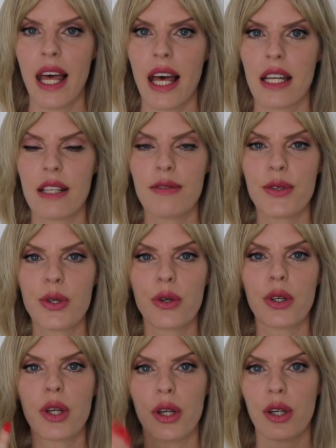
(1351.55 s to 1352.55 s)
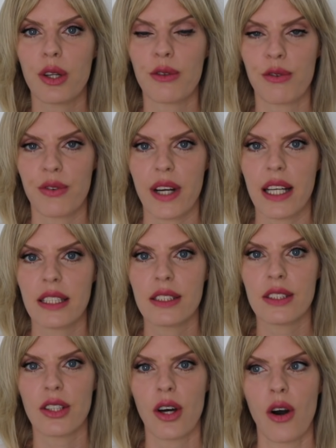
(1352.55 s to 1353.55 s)
And if your
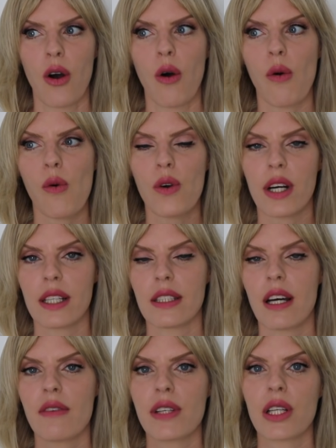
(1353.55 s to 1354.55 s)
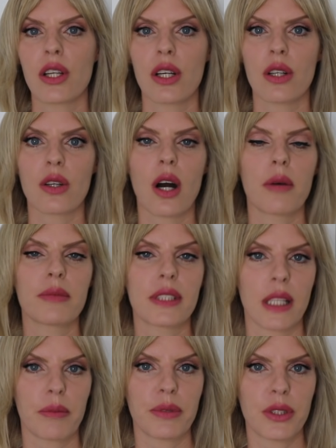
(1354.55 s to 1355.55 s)
girlfriend or another girl
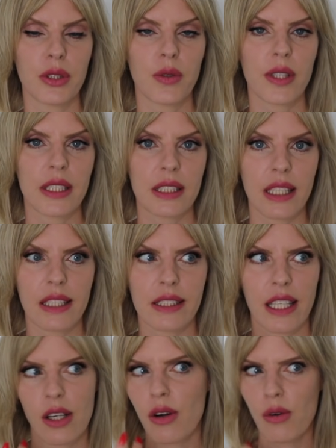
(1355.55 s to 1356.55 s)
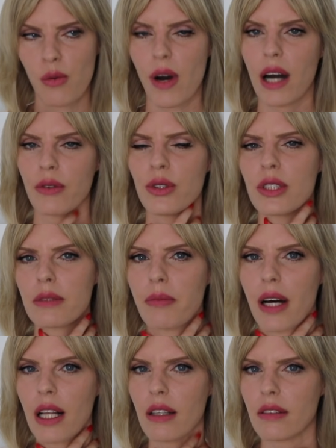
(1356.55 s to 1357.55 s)
comes up to you and says like oh wow you
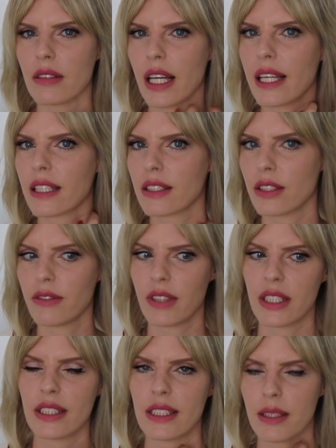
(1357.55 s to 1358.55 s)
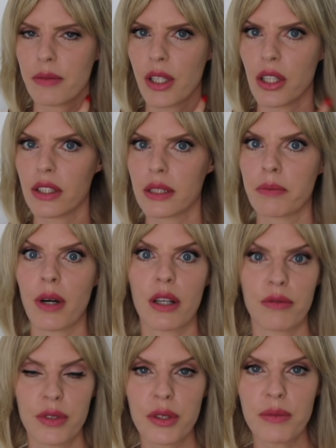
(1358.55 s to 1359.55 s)
smell like there is some girl's
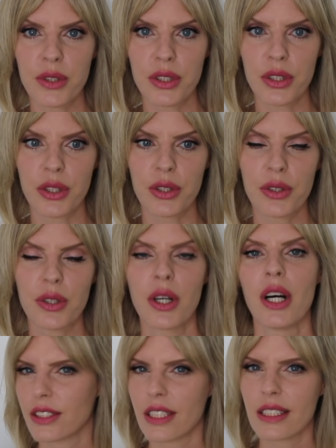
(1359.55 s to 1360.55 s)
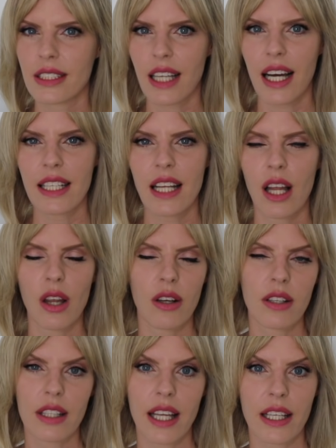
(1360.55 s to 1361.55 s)
perfume on you just kind of
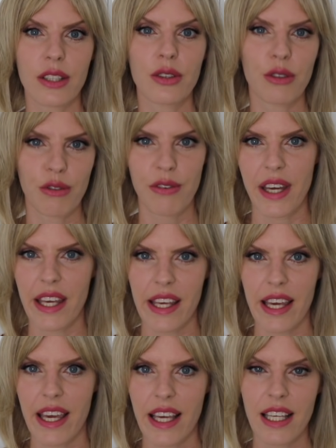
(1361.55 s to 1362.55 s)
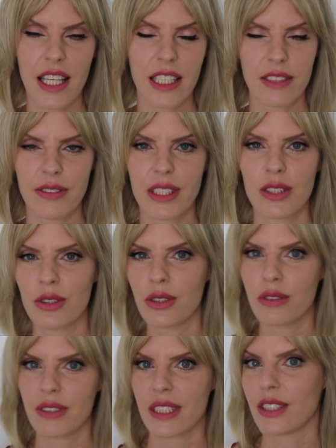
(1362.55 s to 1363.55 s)
look like you're faking and then
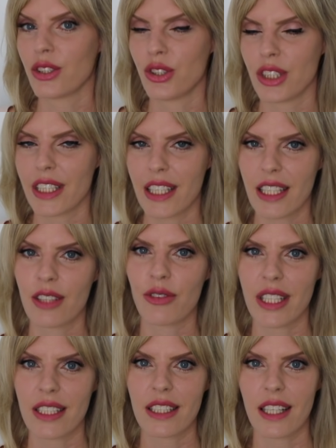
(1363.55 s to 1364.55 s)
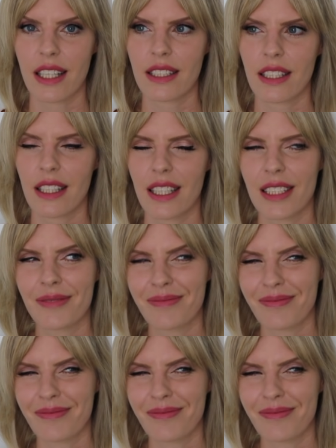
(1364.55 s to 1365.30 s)
do this cheeky grin kind of like